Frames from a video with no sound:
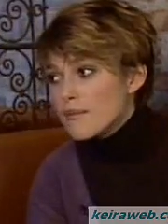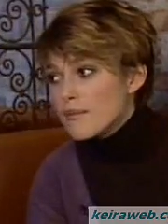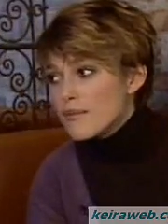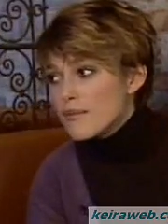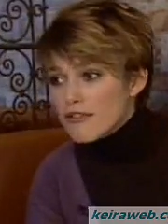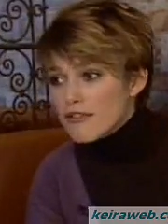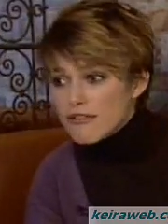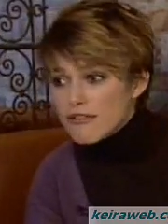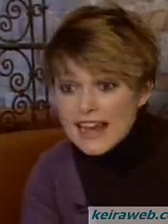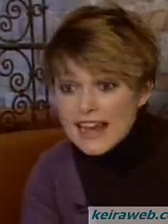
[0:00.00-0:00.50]

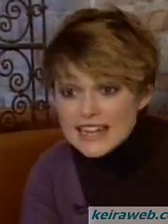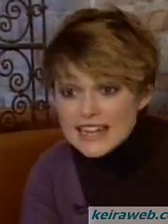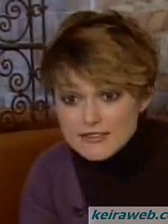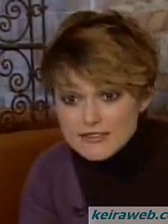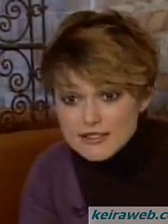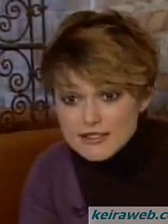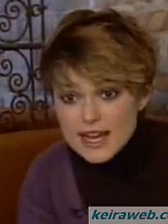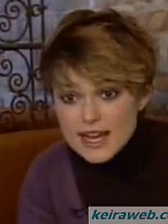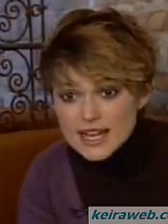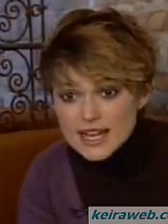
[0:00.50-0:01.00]
The fact
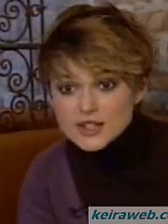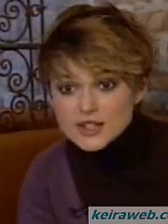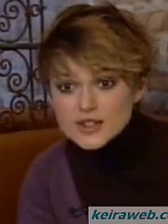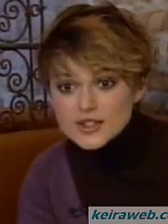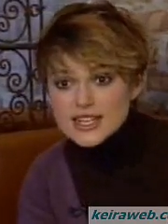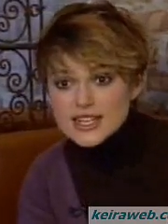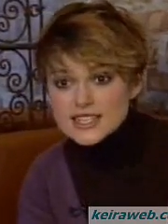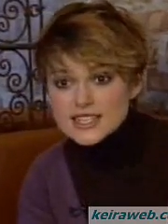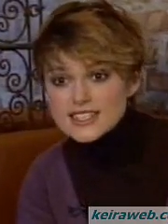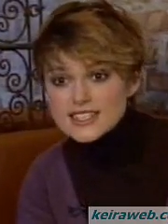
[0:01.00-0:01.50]
of the
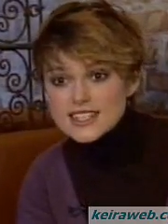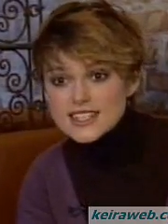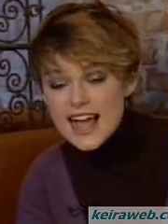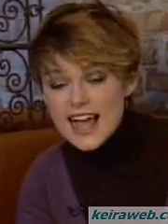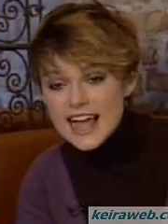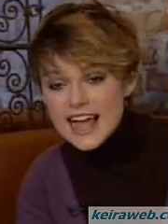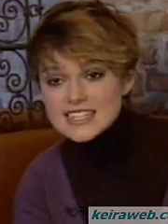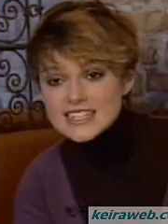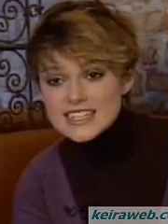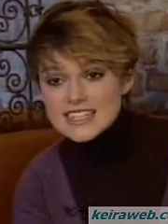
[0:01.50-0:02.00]
matter is
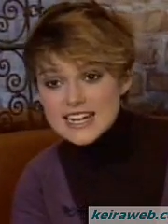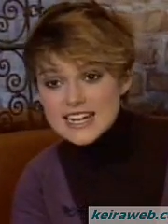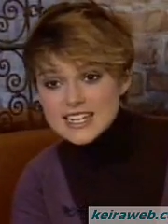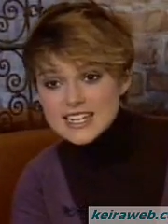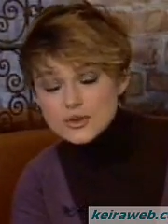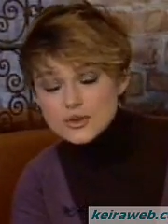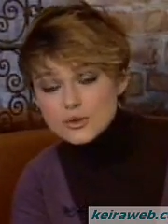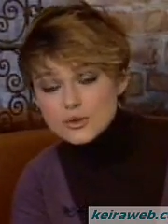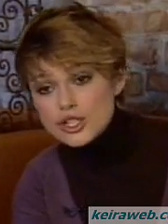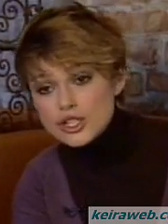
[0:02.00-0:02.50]
that as an
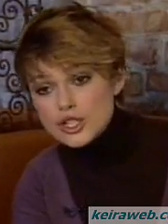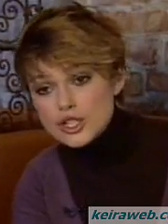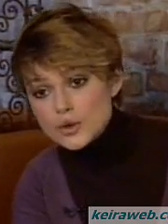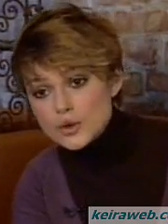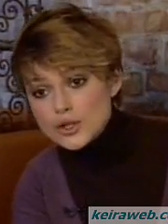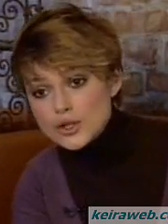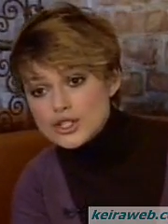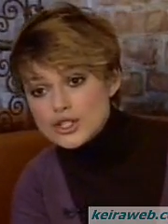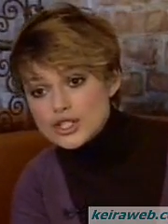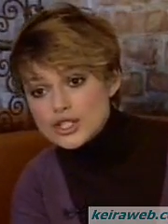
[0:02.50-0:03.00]
actor, what you
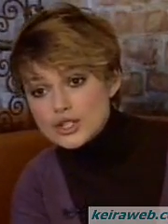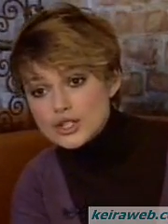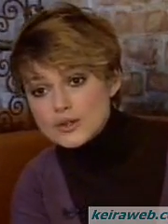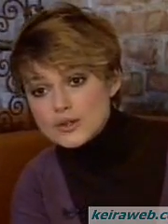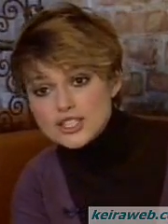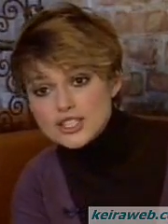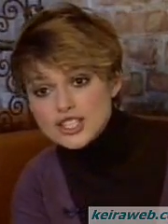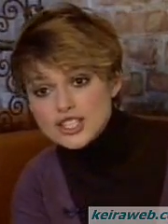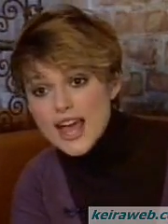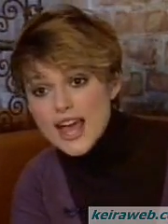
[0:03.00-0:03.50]
want to do
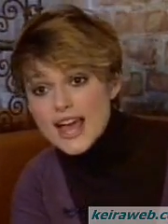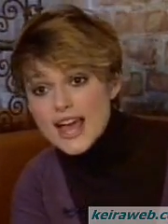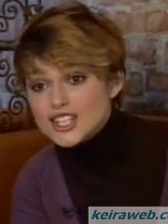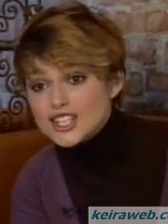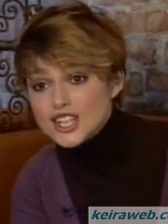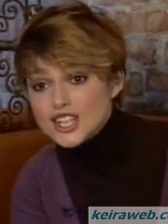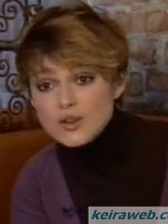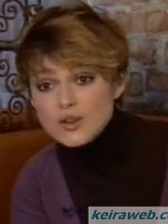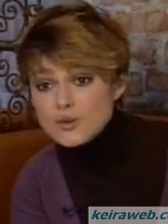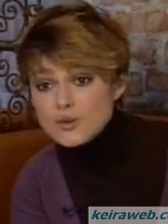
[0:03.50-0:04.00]
is
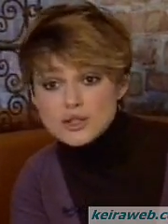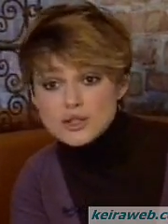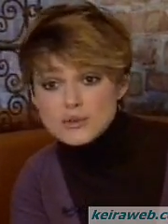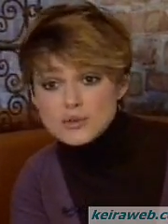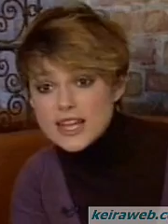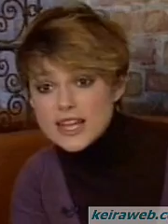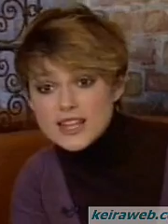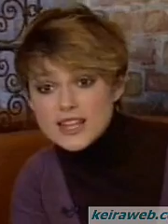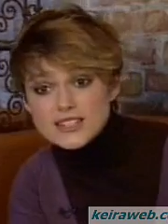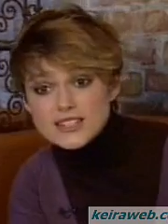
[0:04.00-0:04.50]
change. I don't want
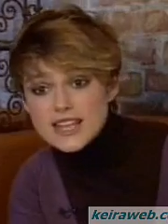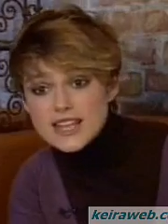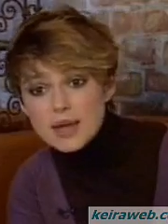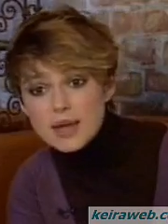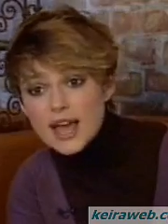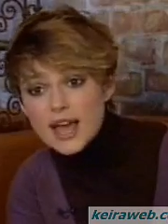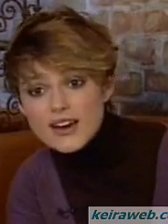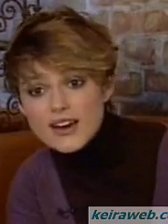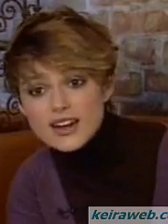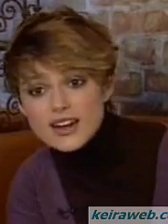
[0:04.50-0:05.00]
to play the
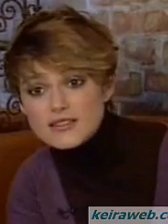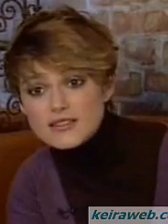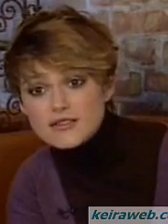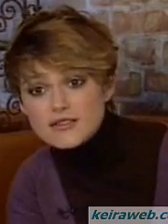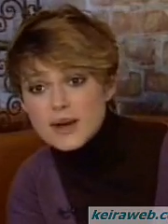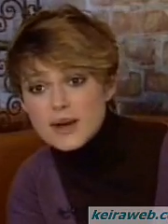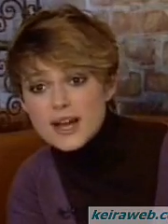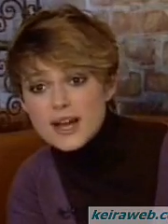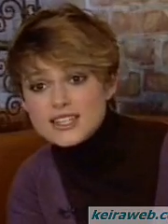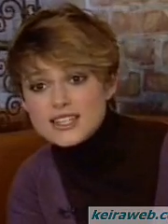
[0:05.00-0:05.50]
same character
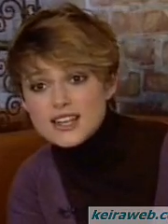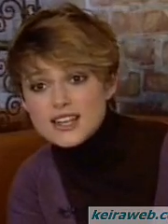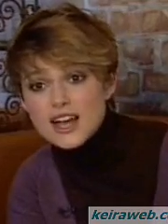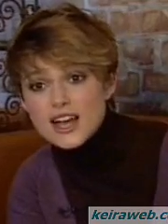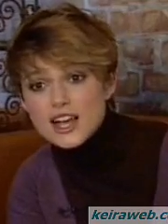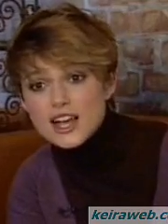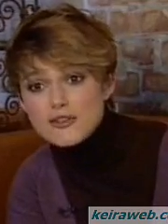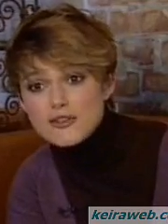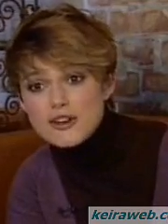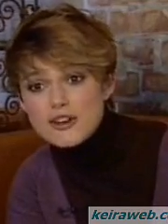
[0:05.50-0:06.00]
for my
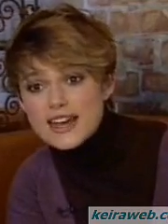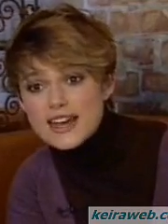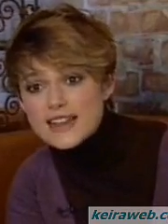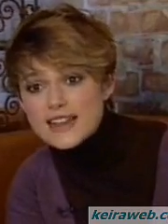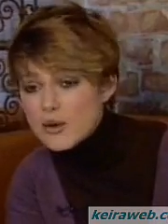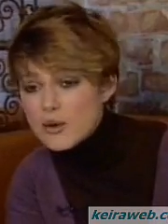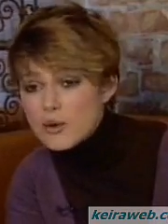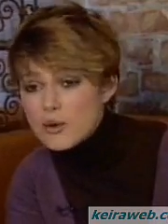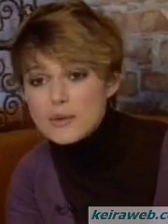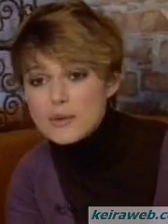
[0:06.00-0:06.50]
entire
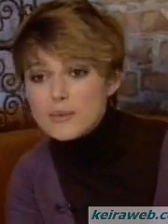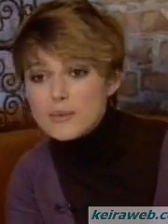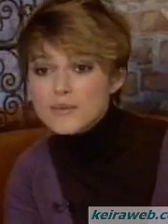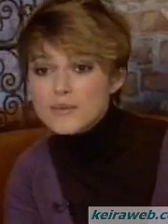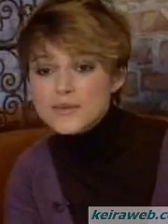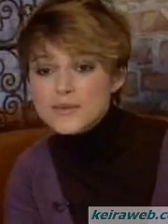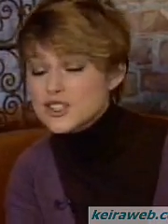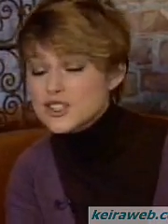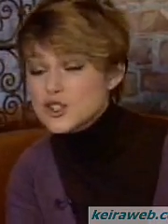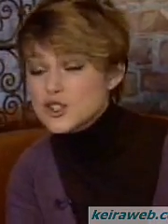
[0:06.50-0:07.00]
career. That would be
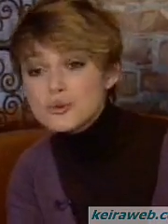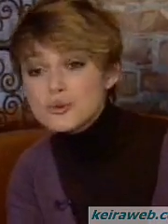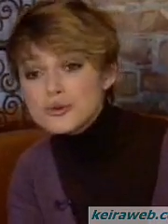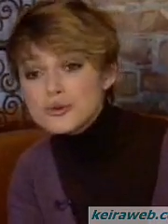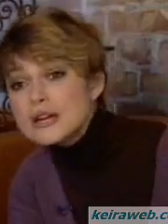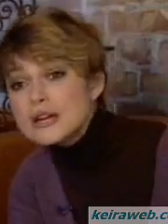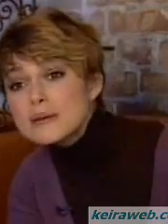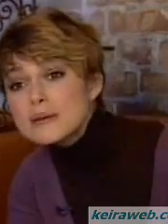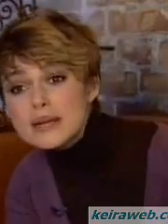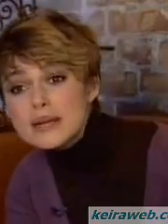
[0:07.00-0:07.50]

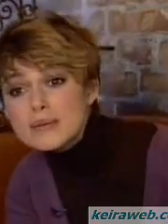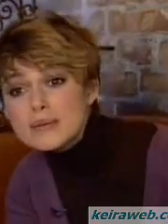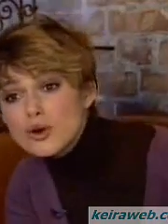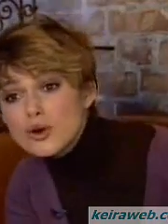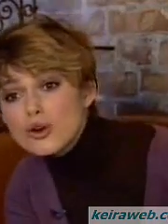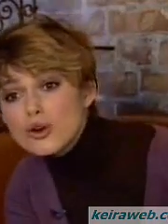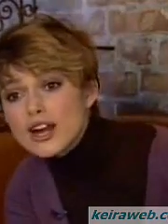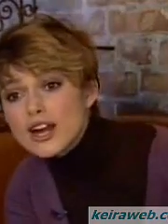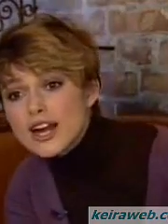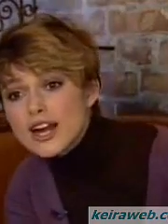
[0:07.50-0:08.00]
supremely
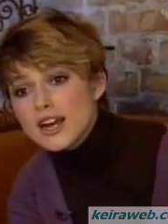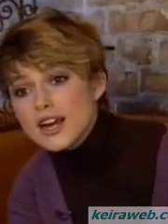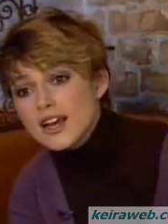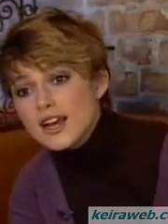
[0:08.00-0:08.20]
boring.